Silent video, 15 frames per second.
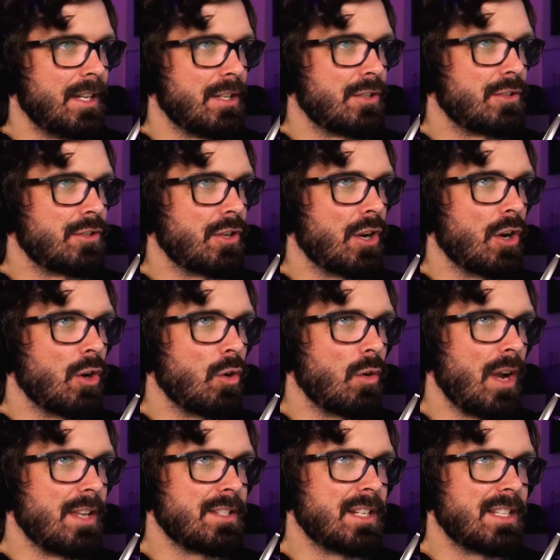So,
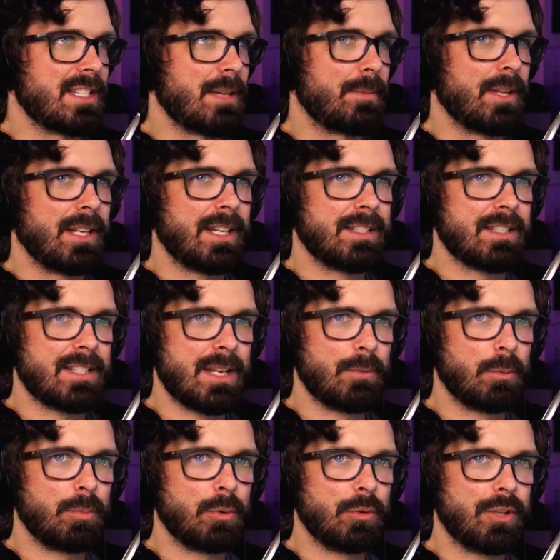as an example, I got the
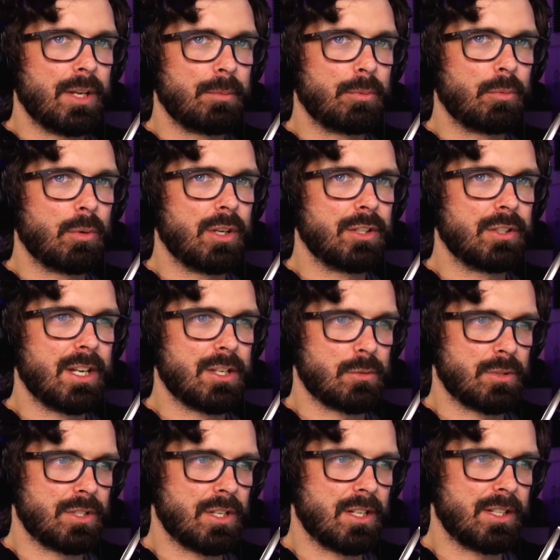table pulled up while you guys
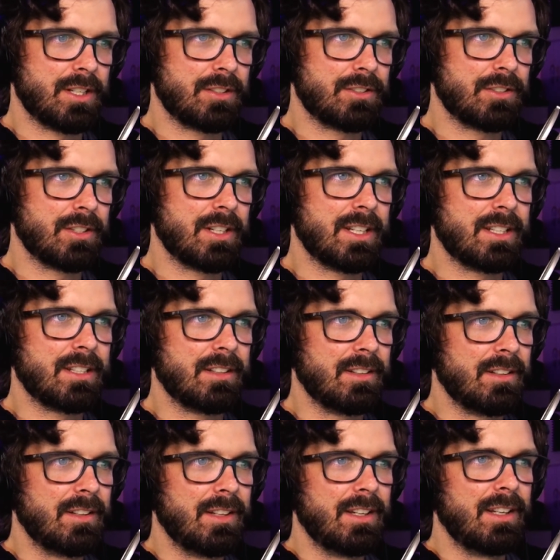were talking so that I could
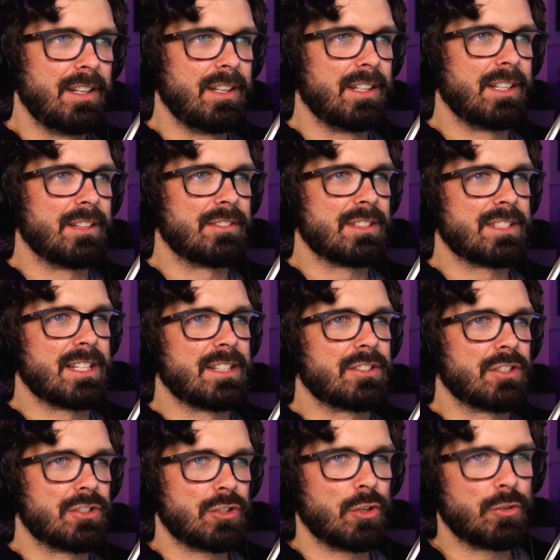give this
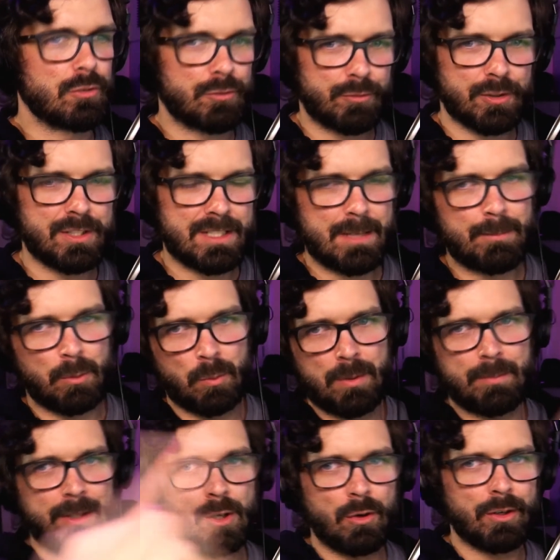answer. So, for example,
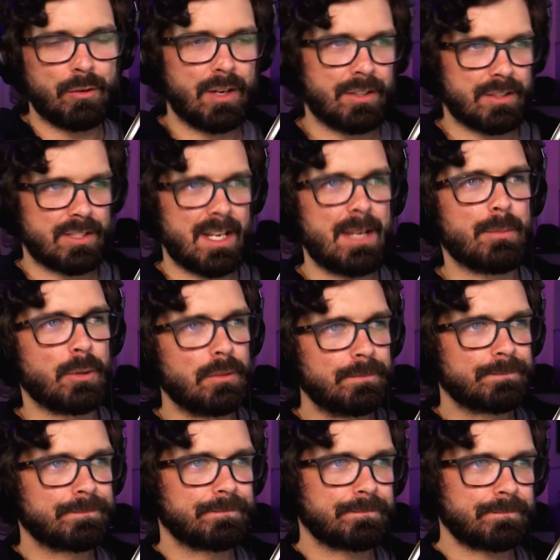we'd be going around the table,
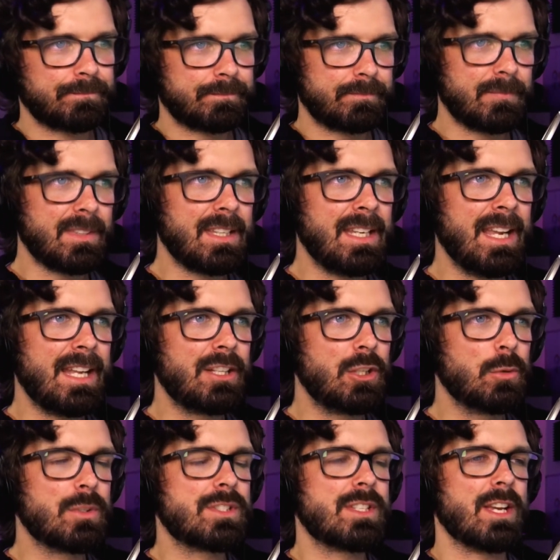and
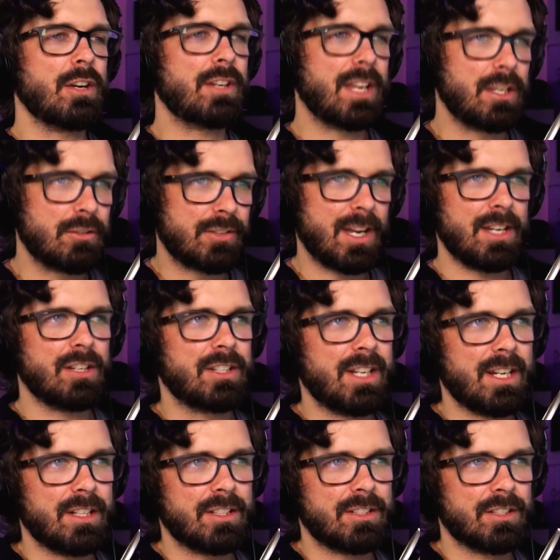you would say, okay, you've got your
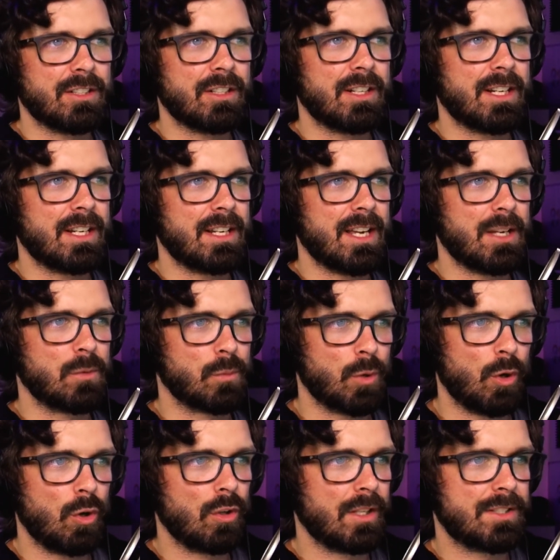character, and I'd
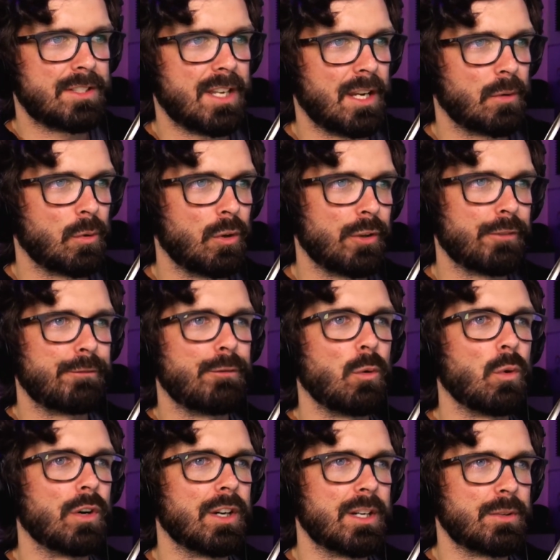roll, let's say I rolled a
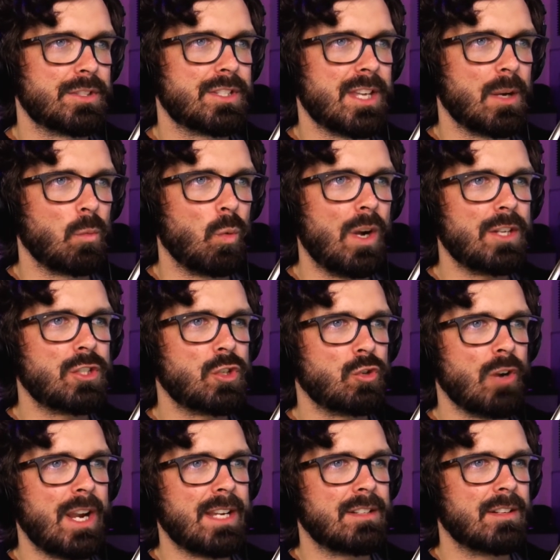4. It would say, what
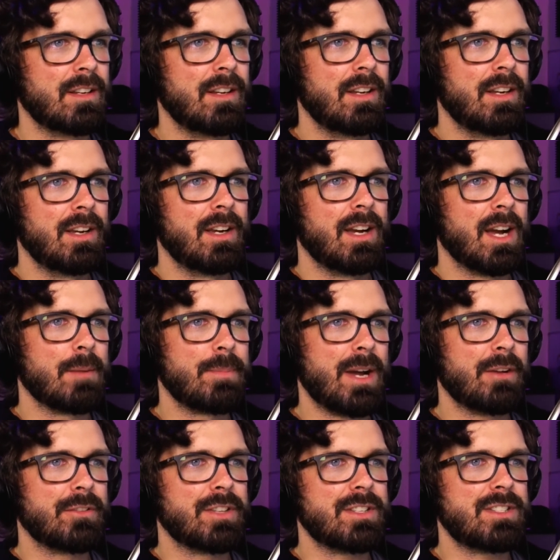trait
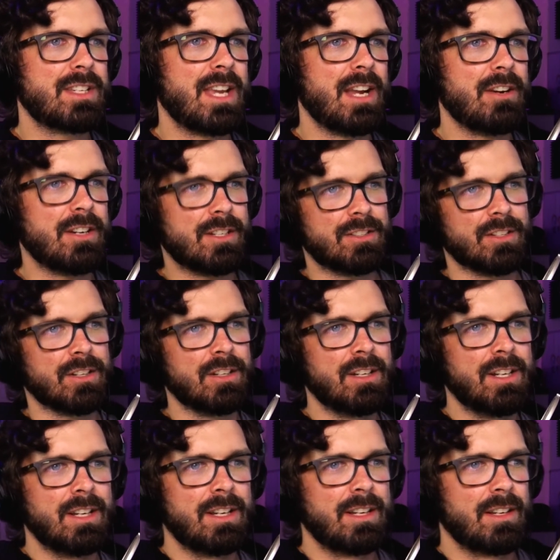about this character
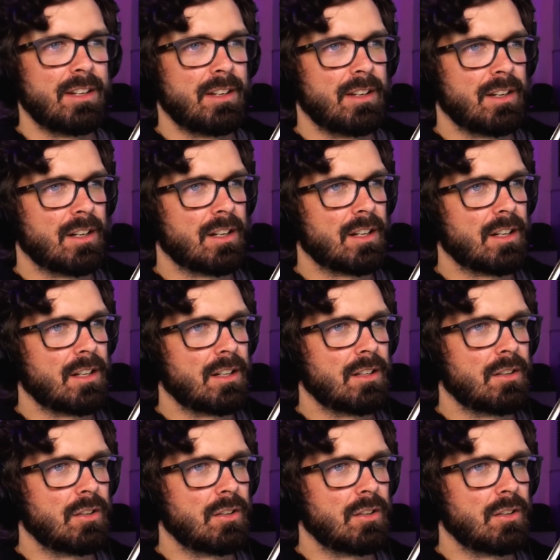that